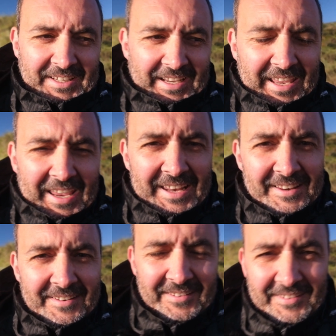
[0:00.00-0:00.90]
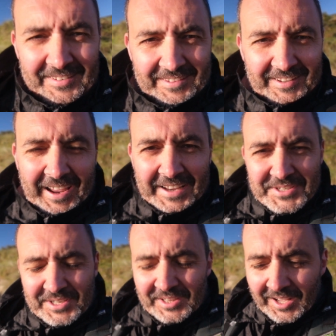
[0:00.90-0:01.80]
Again, I
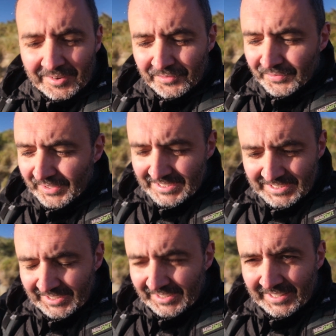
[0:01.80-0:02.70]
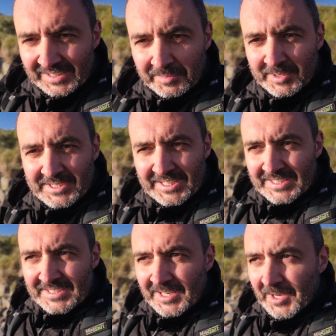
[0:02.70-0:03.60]
just love these little intimate scenes.